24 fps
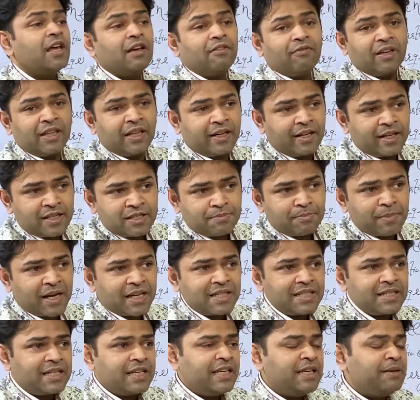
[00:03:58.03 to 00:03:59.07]
whether it is my
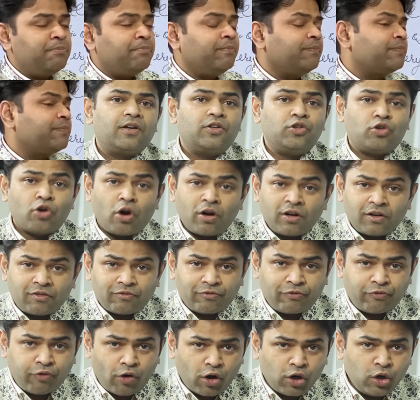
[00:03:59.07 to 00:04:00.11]
team, your
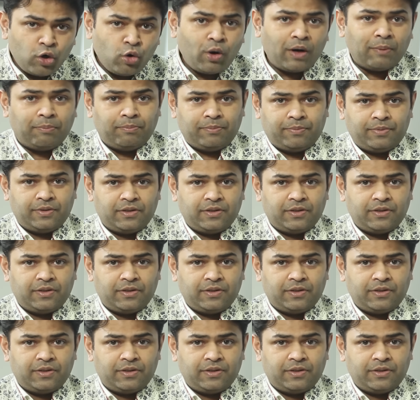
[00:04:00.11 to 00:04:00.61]
follow-up